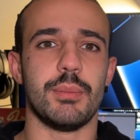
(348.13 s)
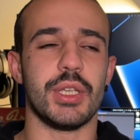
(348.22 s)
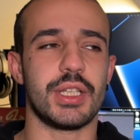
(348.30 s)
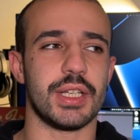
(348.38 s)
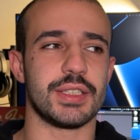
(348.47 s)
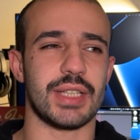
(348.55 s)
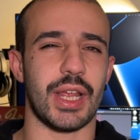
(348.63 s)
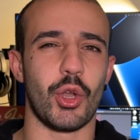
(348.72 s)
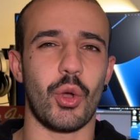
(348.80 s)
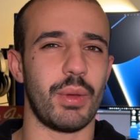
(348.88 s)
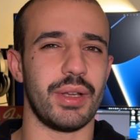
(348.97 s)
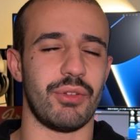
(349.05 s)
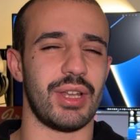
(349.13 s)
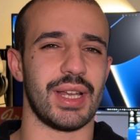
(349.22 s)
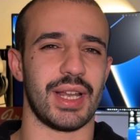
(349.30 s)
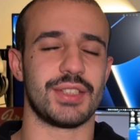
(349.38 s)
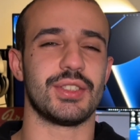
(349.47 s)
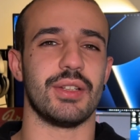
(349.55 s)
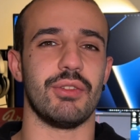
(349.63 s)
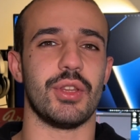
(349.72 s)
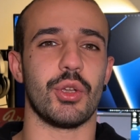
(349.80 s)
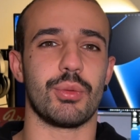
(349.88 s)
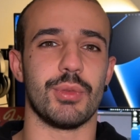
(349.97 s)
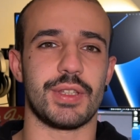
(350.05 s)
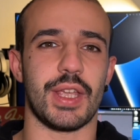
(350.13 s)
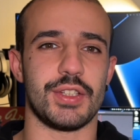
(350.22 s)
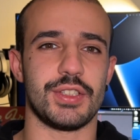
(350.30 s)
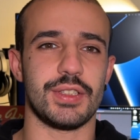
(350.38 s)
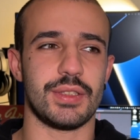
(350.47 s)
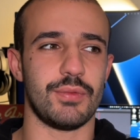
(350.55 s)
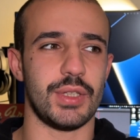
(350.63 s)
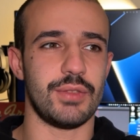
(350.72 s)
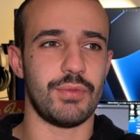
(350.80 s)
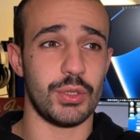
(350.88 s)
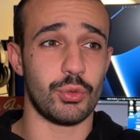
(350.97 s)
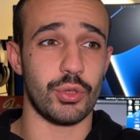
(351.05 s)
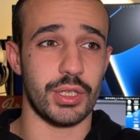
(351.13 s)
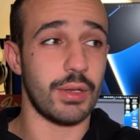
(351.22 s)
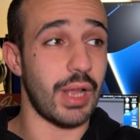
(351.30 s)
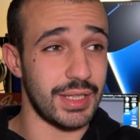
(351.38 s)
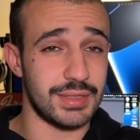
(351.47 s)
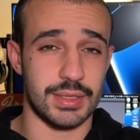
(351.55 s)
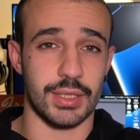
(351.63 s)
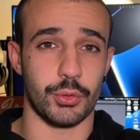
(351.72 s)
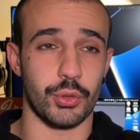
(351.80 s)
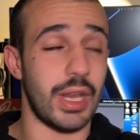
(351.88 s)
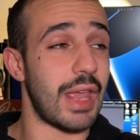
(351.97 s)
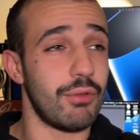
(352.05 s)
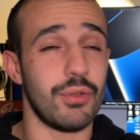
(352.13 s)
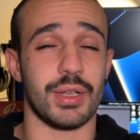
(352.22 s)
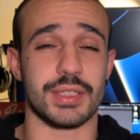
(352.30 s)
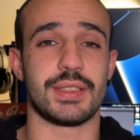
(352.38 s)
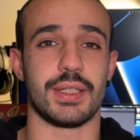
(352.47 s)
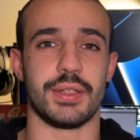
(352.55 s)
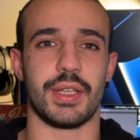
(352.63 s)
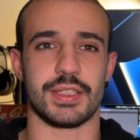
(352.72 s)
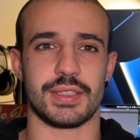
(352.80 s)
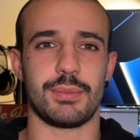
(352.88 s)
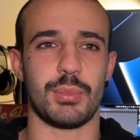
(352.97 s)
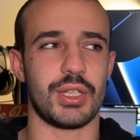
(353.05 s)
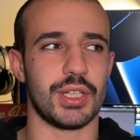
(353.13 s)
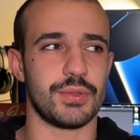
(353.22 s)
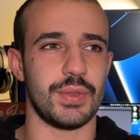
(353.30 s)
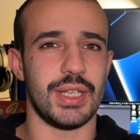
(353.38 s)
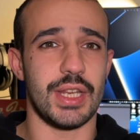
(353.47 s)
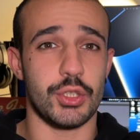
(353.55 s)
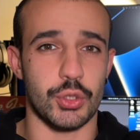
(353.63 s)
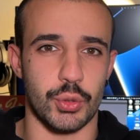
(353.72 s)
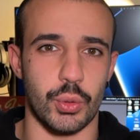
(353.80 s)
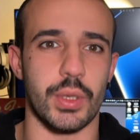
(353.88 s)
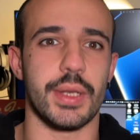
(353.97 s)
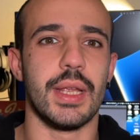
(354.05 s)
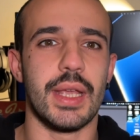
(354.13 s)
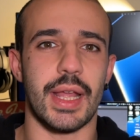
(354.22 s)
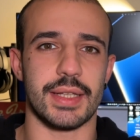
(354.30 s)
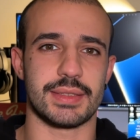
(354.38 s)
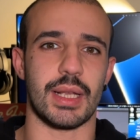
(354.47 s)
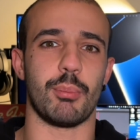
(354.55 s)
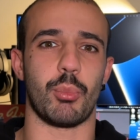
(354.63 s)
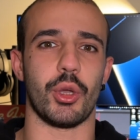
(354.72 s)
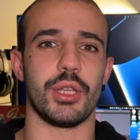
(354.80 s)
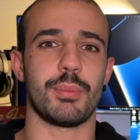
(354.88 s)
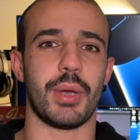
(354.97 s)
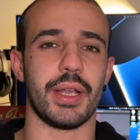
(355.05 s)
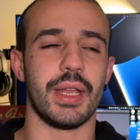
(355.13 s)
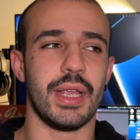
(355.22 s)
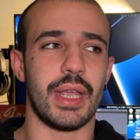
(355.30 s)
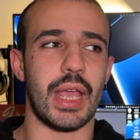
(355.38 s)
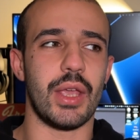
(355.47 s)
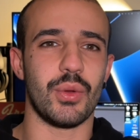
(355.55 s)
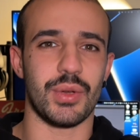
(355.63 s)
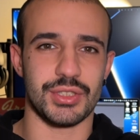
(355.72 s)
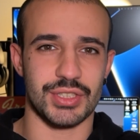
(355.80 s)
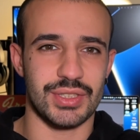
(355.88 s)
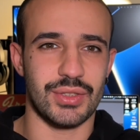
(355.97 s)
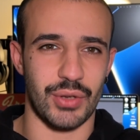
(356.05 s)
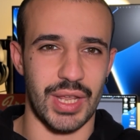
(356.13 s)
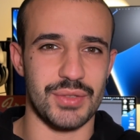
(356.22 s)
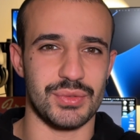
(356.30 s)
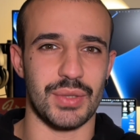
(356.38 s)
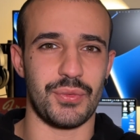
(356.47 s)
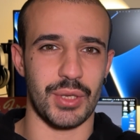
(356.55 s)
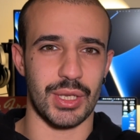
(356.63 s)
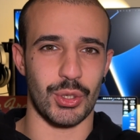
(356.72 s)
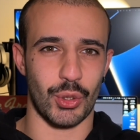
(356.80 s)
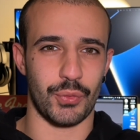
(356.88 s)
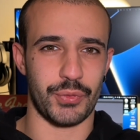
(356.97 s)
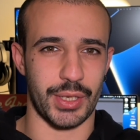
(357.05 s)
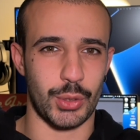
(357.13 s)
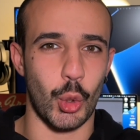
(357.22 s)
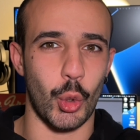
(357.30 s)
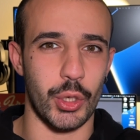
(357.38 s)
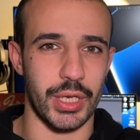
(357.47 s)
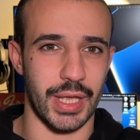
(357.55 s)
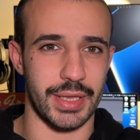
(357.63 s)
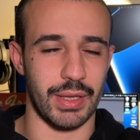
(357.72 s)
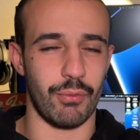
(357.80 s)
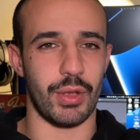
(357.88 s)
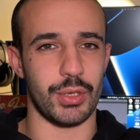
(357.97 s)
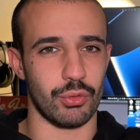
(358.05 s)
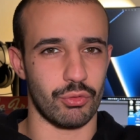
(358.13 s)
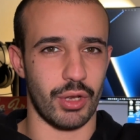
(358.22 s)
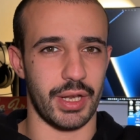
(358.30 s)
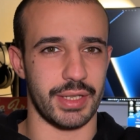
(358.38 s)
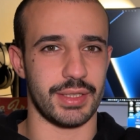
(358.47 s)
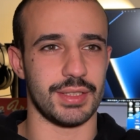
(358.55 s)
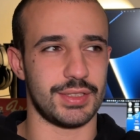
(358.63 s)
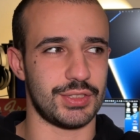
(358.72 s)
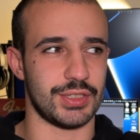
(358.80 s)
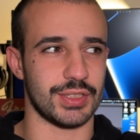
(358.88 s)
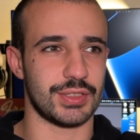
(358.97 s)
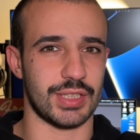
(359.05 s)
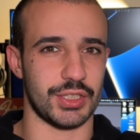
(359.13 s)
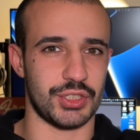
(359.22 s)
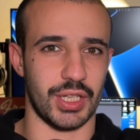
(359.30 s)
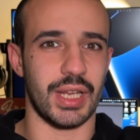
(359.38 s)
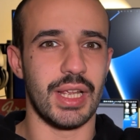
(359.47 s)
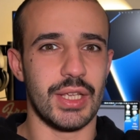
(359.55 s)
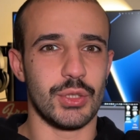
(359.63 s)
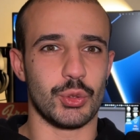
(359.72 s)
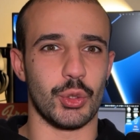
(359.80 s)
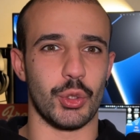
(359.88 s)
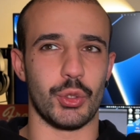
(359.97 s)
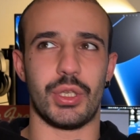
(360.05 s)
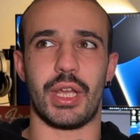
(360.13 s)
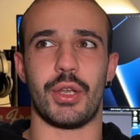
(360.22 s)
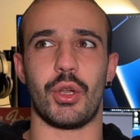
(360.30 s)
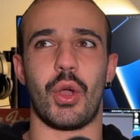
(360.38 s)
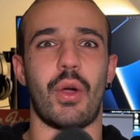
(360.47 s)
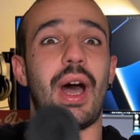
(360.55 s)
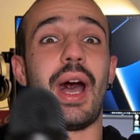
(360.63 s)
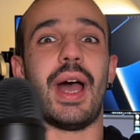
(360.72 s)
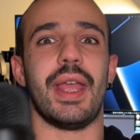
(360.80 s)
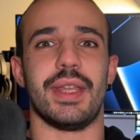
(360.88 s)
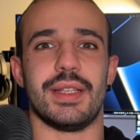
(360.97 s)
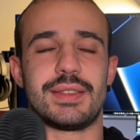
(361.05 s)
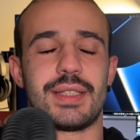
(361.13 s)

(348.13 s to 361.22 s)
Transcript: Because no one really likes to read documentation. We do it, I still do it, everyone still does it because we need to do it at some point. But everyone just craves the feeling of that coding, and then when you run it, it's just such a good, I don't know, high.